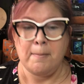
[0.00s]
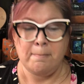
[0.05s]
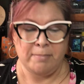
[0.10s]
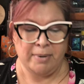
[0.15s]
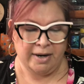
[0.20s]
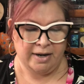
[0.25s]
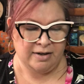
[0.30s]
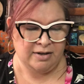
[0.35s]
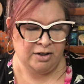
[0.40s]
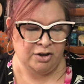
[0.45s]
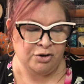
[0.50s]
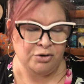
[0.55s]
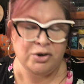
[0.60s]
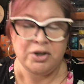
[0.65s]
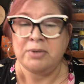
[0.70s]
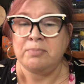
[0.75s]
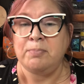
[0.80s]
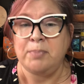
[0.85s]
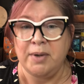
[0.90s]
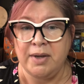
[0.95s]
but you
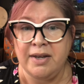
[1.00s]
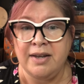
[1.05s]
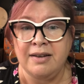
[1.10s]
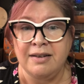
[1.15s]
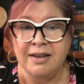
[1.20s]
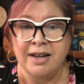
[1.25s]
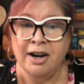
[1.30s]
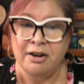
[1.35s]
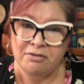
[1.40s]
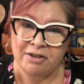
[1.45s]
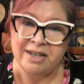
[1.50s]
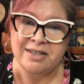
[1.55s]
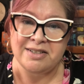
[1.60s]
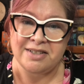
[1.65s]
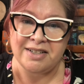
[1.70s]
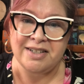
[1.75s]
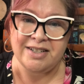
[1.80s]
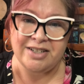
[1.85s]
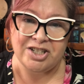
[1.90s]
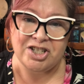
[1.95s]
could be
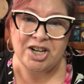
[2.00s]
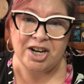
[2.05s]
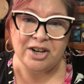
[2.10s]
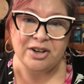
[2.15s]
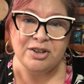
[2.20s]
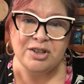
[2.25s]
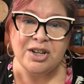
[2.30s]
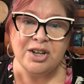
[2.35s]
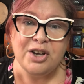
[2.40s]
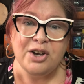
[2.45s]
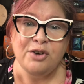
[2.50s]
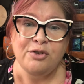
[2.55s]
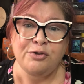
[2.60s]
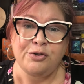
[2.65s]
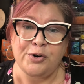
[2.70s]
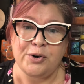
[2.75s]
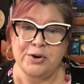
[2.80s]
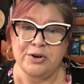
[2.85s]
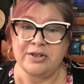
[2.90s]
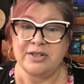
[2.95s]
arrested and jailed
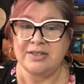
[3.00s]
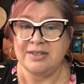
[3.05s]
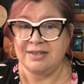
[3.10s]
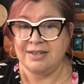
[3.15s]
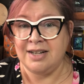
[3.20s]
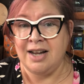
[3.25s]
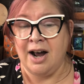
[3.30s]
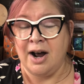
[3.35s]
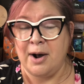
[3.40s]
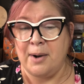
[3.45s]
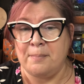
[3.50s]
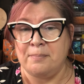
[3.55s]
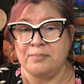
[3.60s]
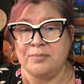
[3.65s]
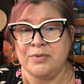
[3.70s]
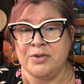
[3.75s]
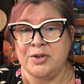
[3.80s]
for um,